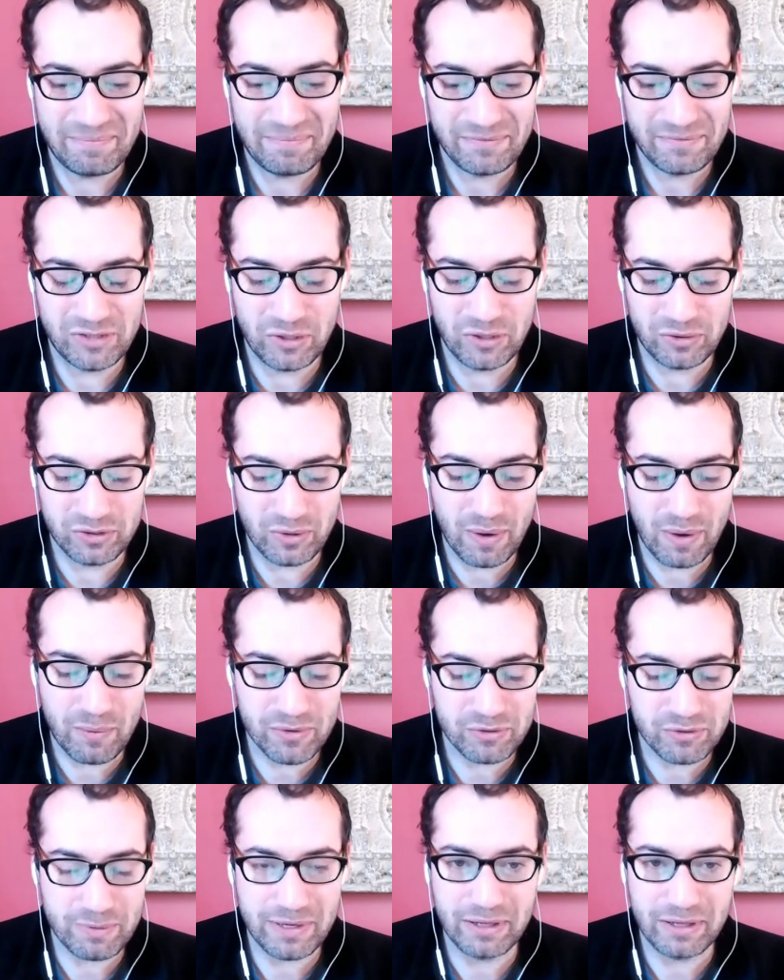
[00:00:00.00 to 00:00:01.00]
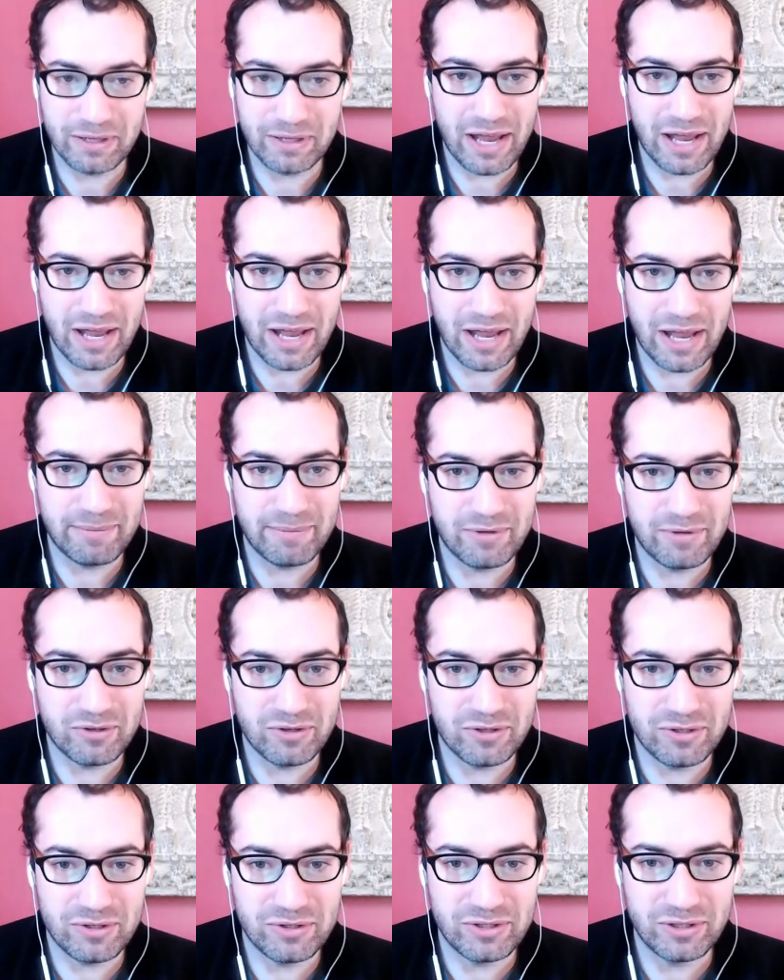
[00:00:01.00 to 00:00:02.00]
And um, so, so I won't spend a lot
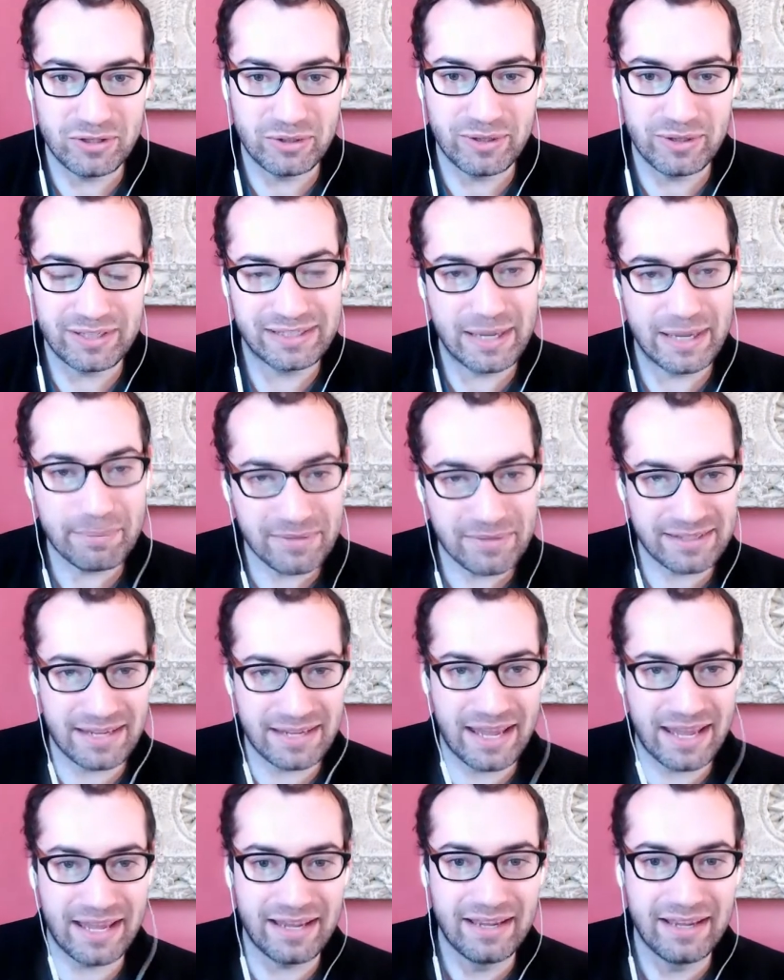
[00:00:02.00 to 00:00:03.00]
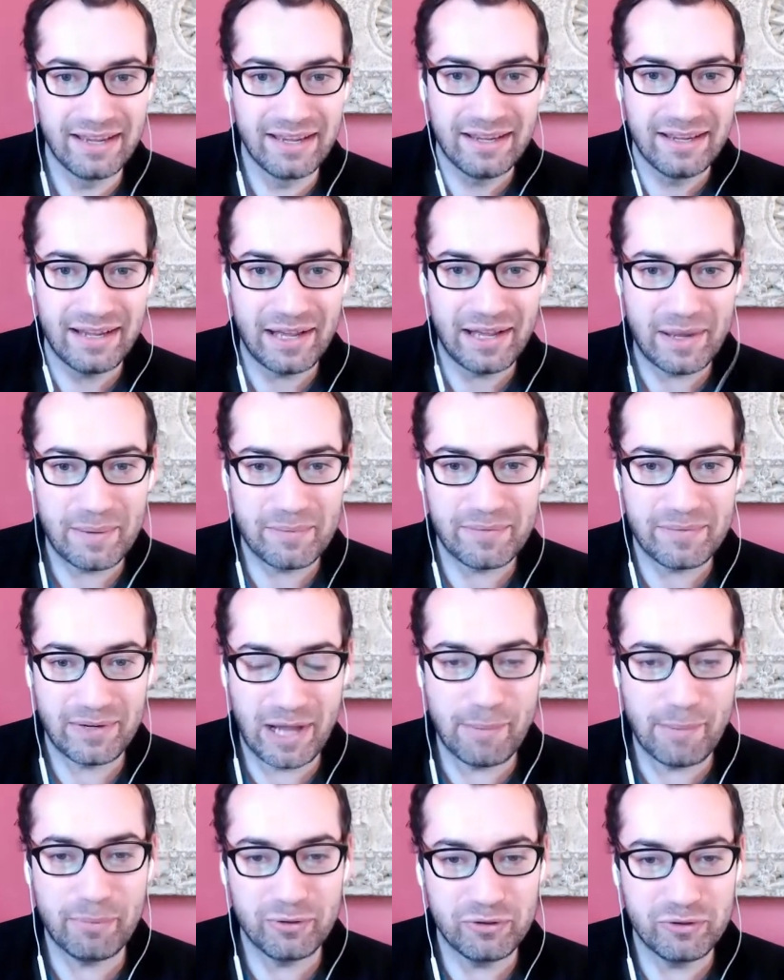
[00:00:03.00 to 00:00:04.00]
of time introducing you, except to say
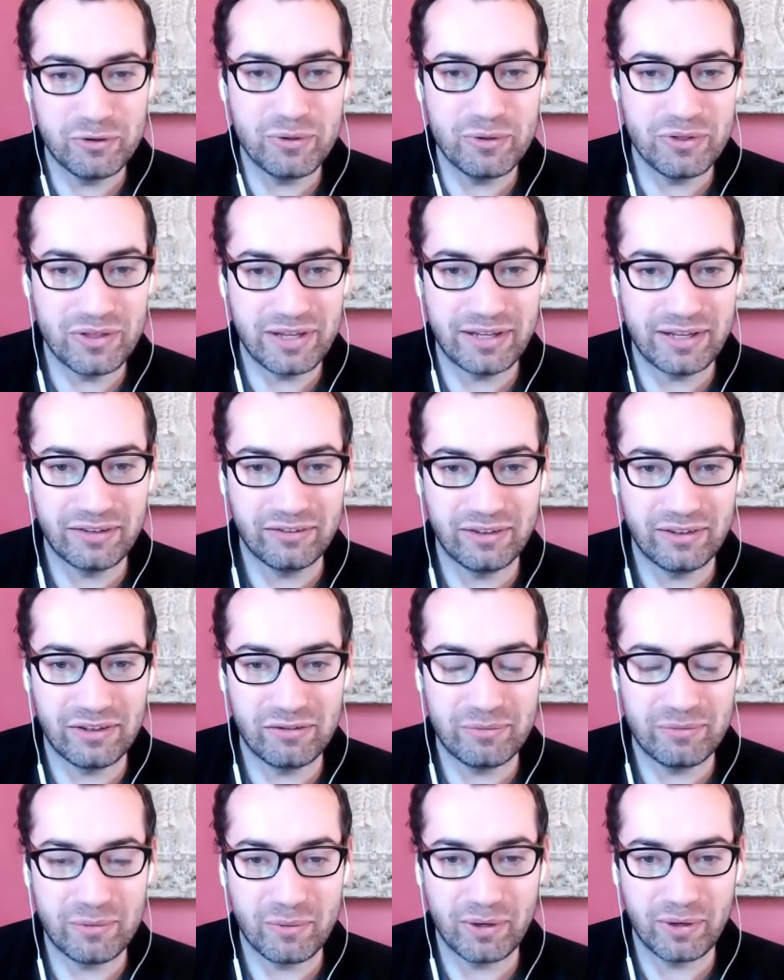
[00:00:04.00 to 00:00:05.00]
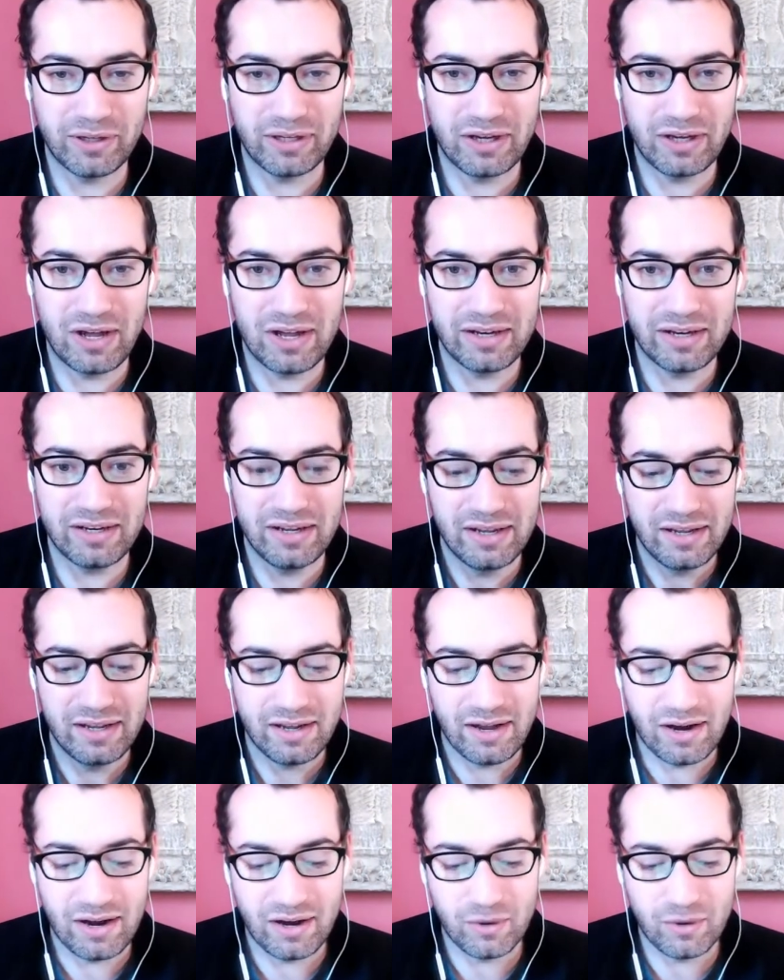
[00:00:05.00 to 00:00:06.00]
um, a couple new things that you've been working on
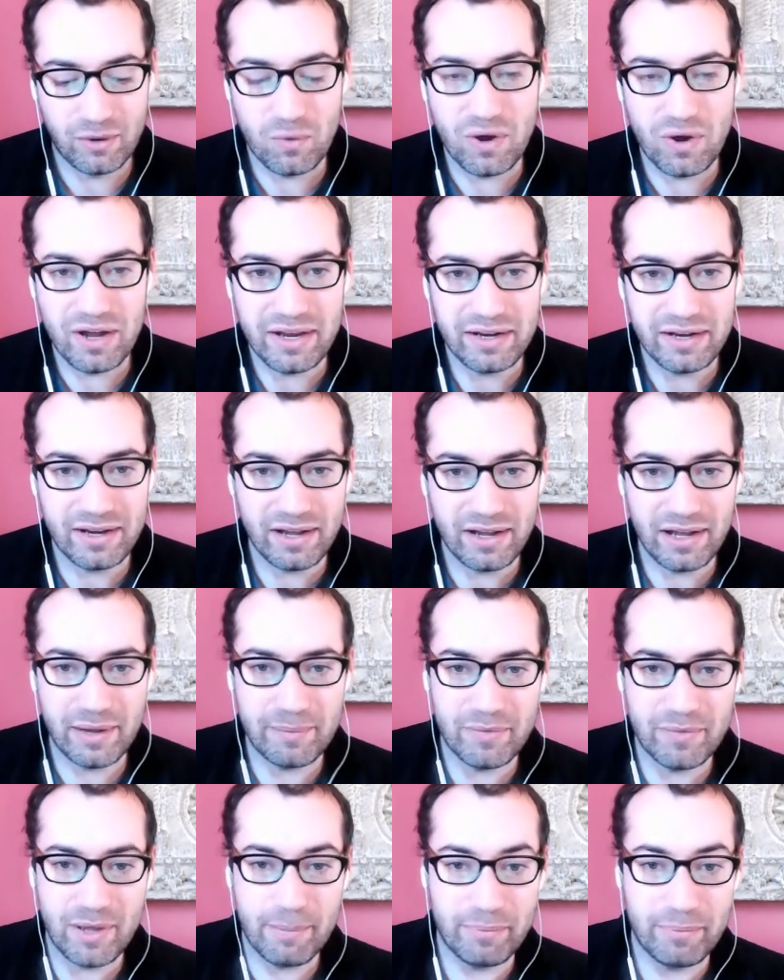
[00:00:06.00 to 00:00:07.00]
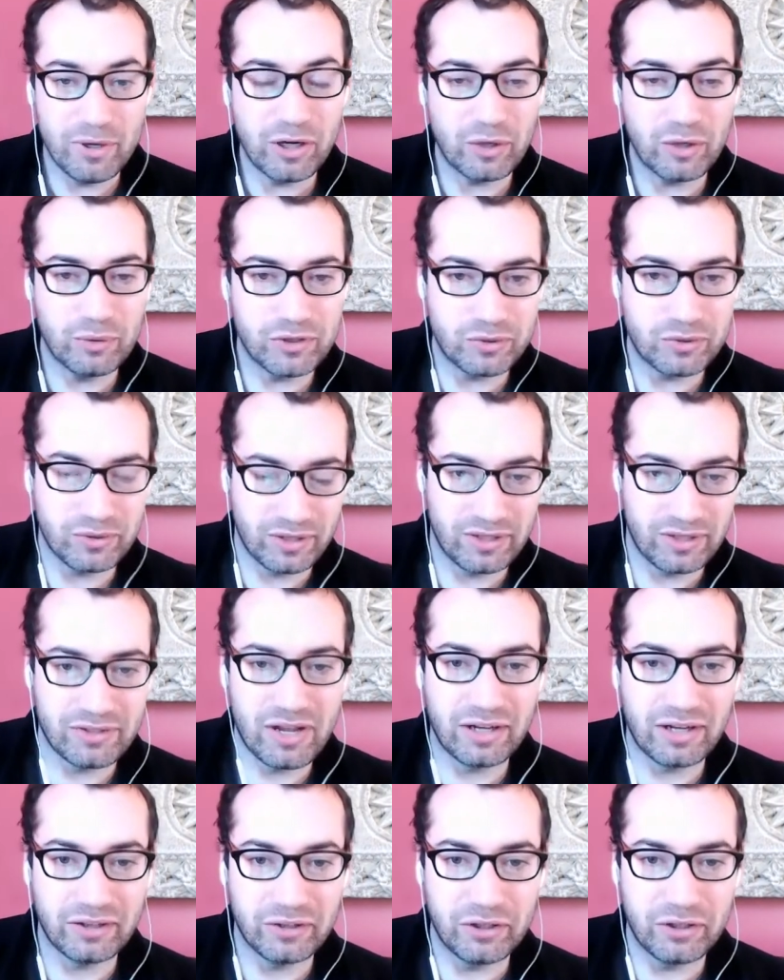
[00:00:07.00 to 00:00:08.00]
are one, um, a book which we're going to
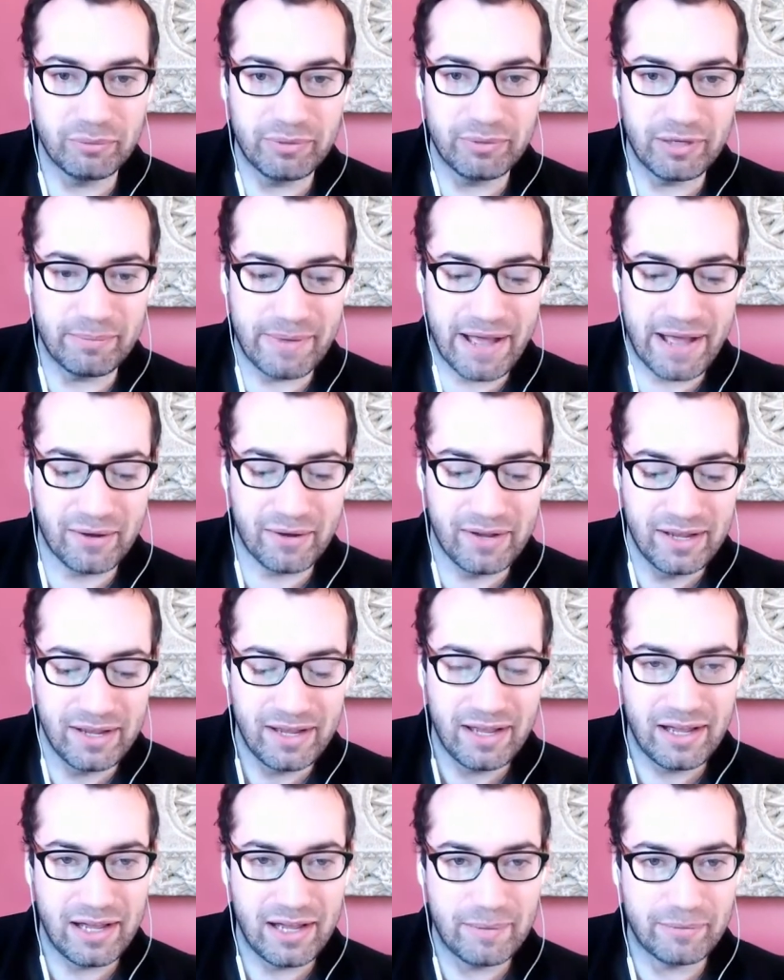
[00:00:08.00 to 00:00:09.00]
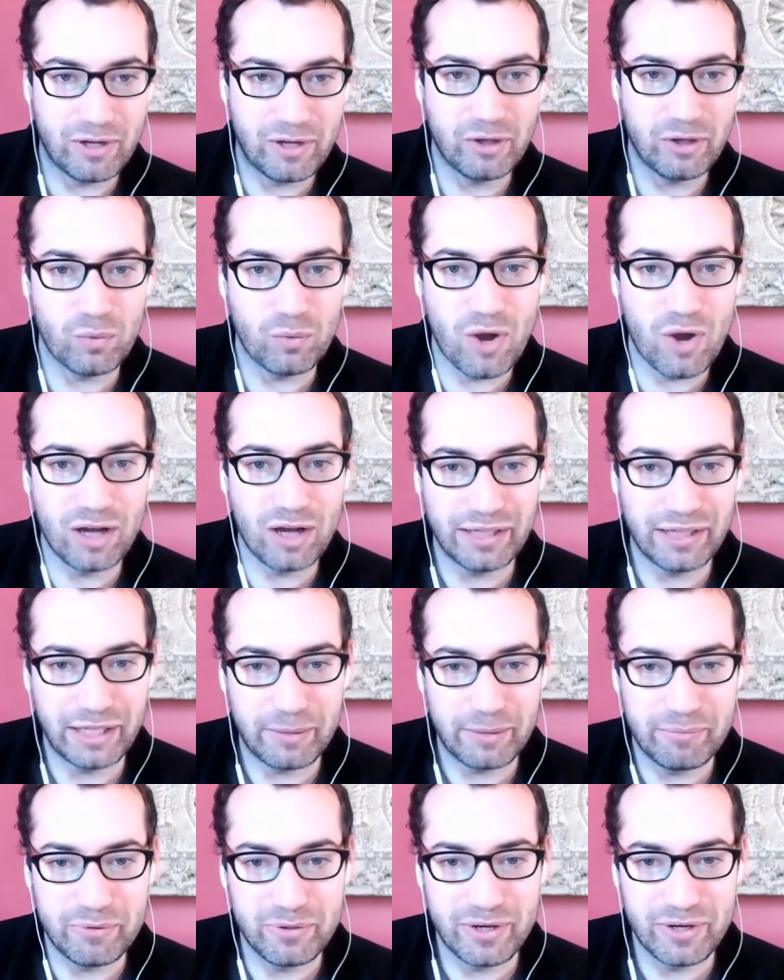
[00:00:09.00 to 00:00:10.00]
talk a little bit about um, called Walk Like a
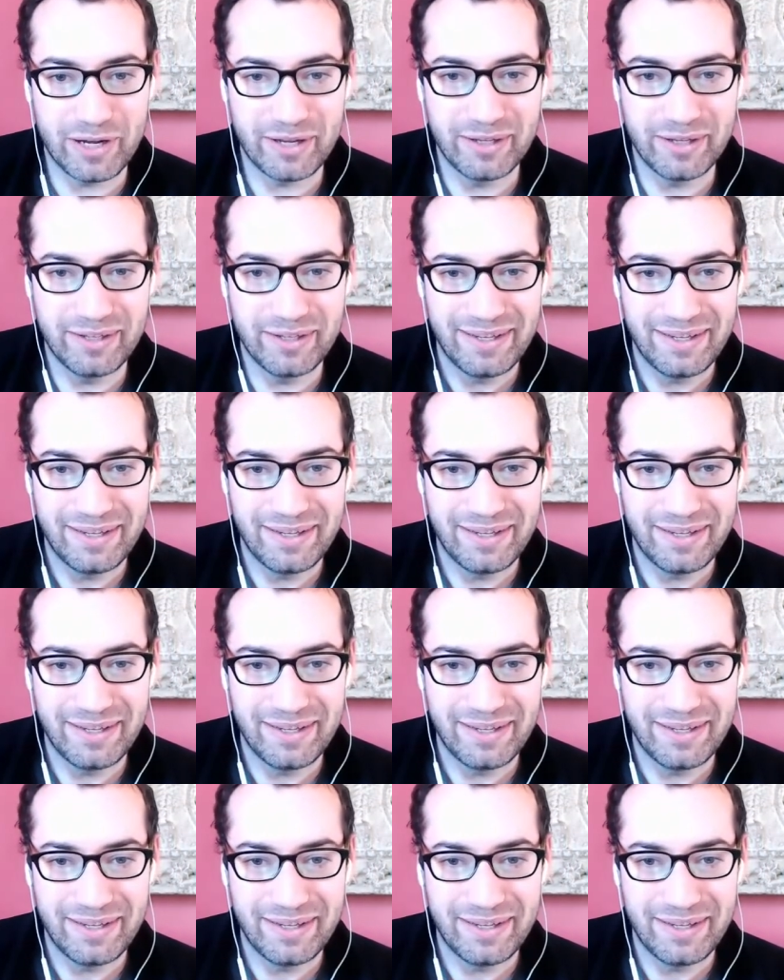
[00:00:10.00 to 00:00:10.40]
Buddha.